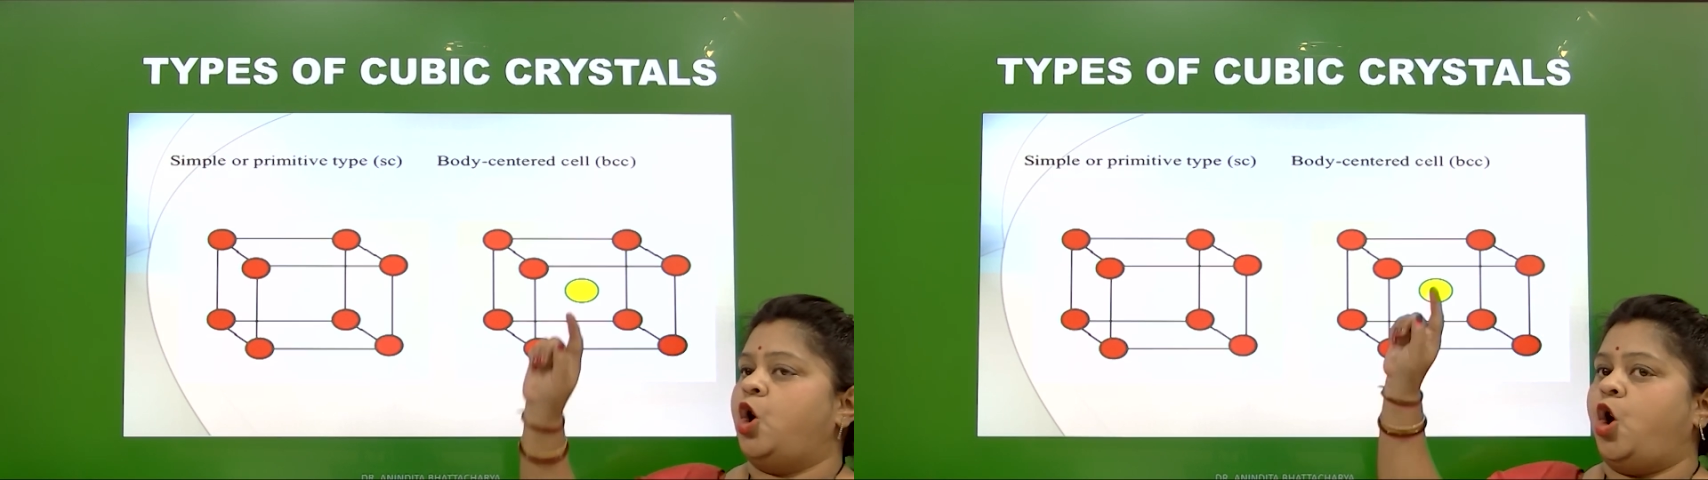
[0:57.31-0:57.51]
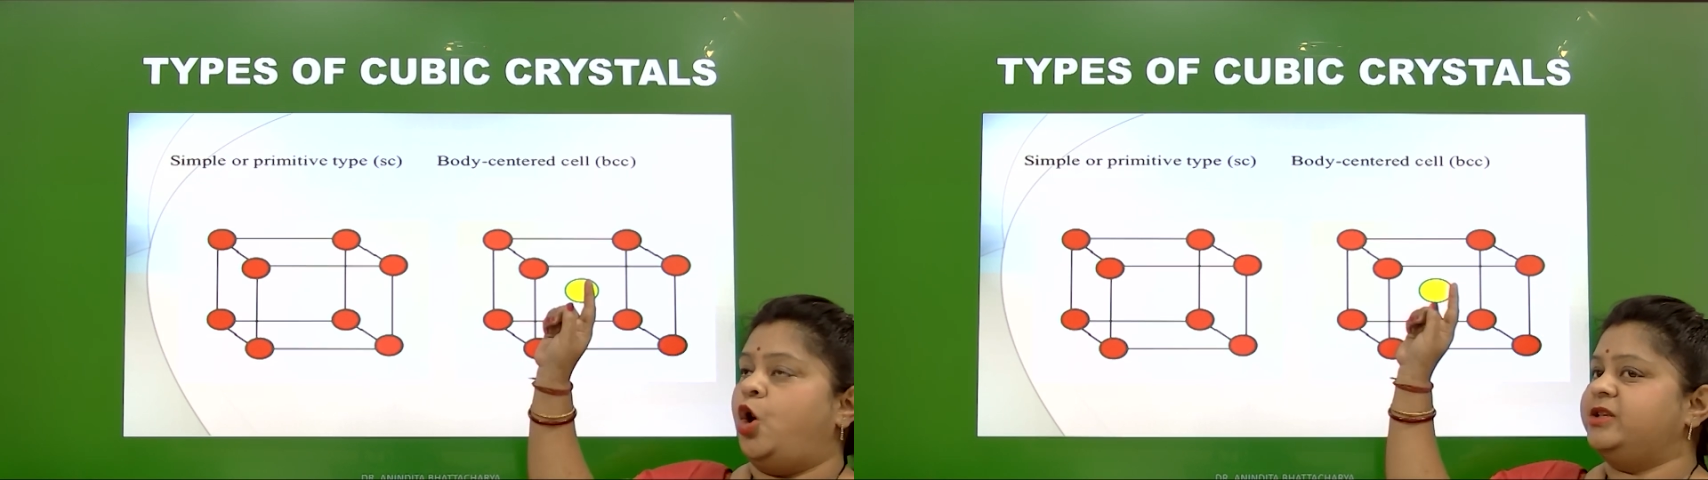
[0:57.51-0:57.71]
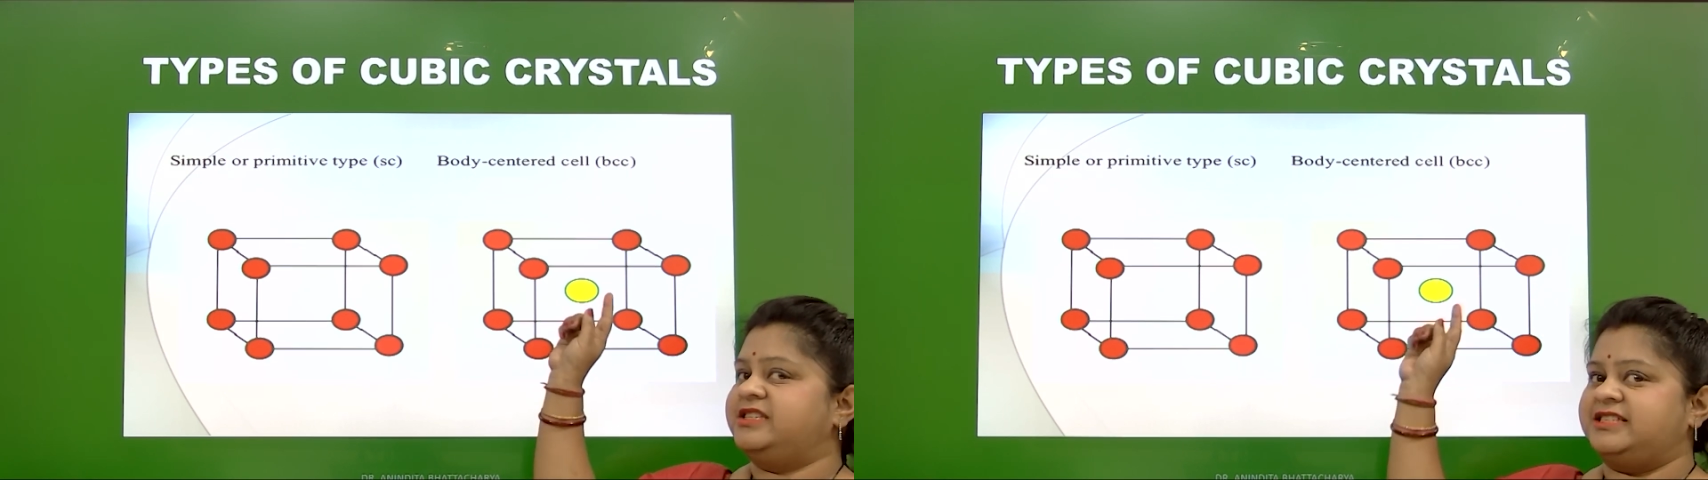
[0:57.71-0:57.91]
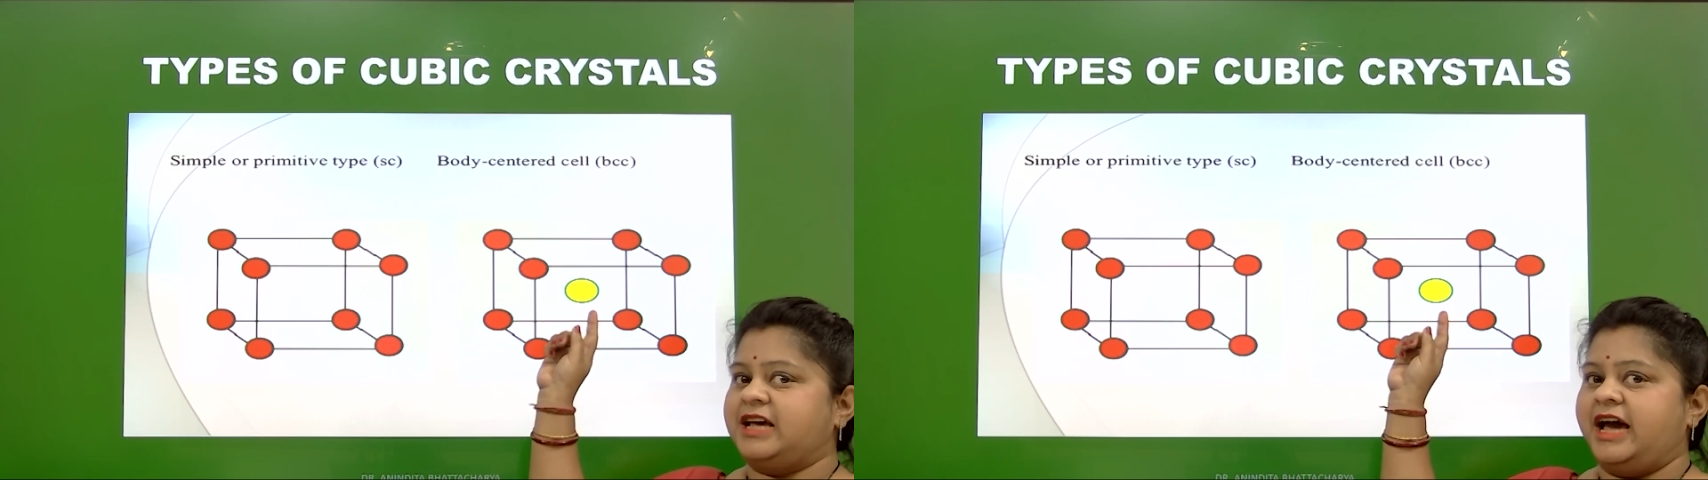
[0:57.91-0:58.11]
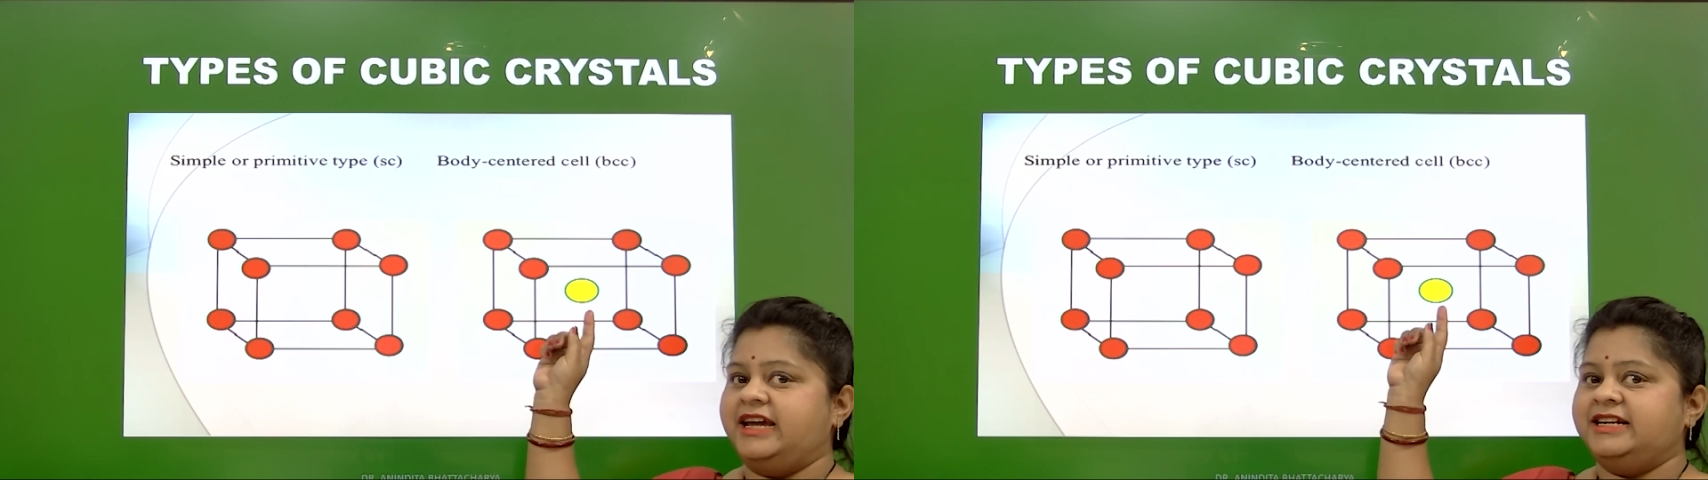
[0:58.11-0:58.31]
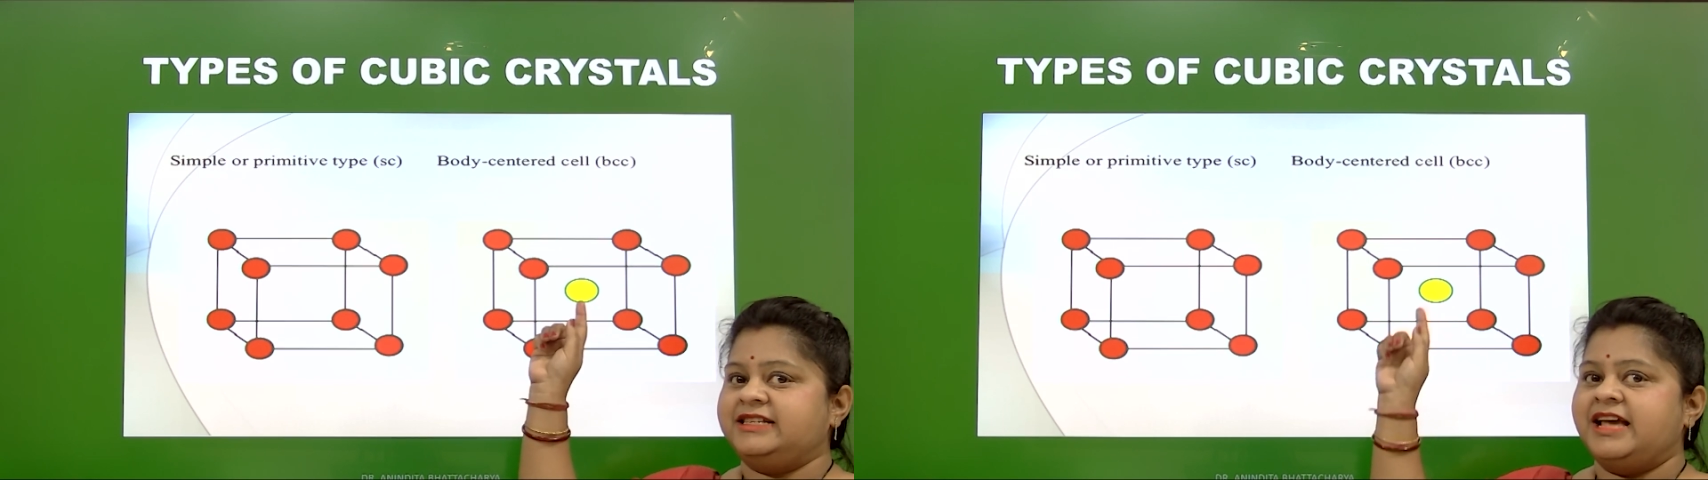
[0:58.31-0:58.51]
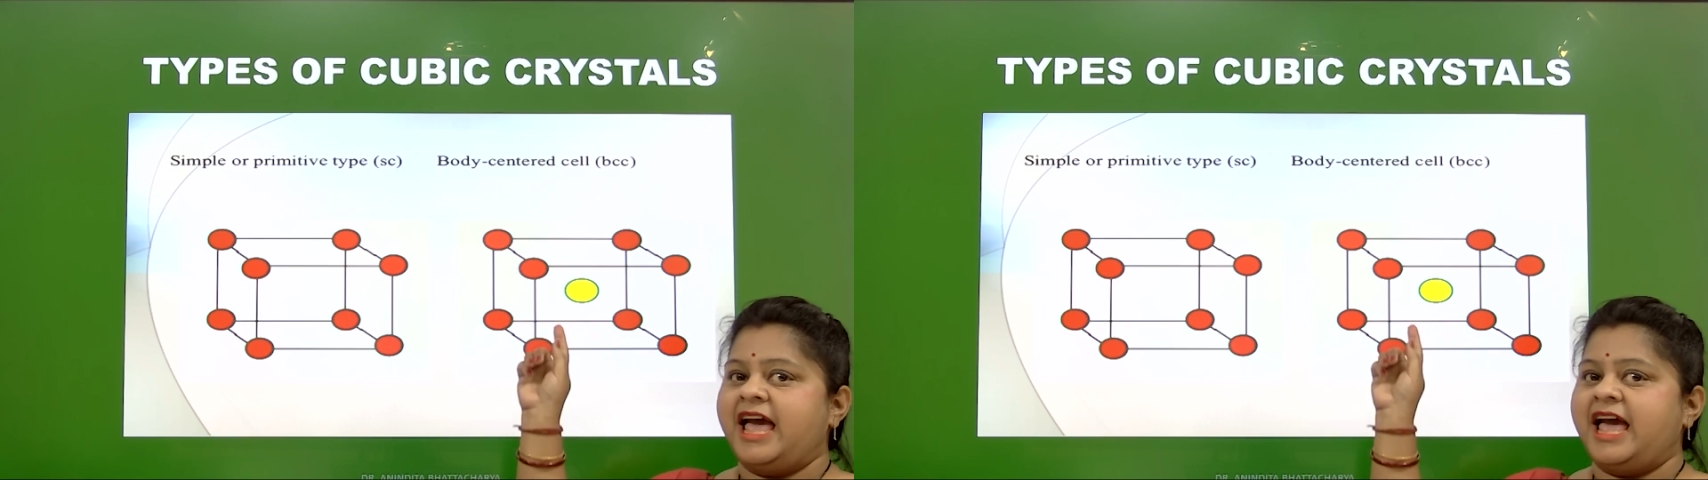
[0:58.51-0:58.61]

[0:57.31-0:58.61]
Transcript: on sides,